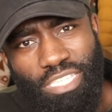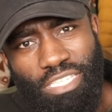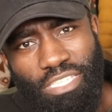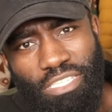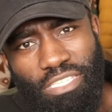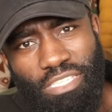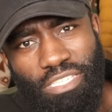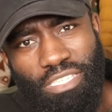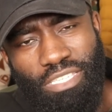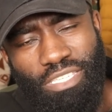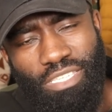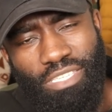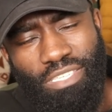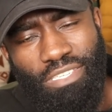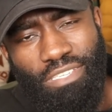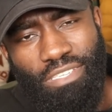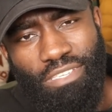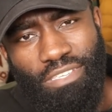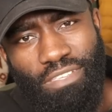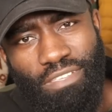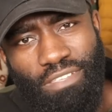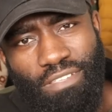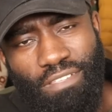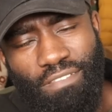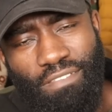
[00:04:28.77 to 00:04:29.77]

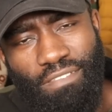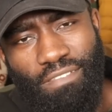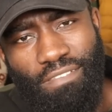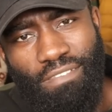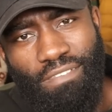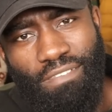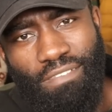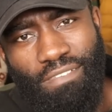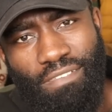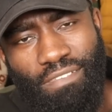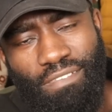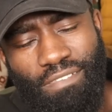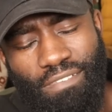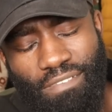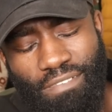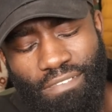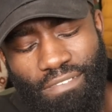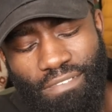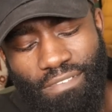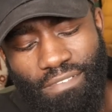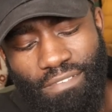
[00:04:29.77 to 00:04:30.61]
[no speech]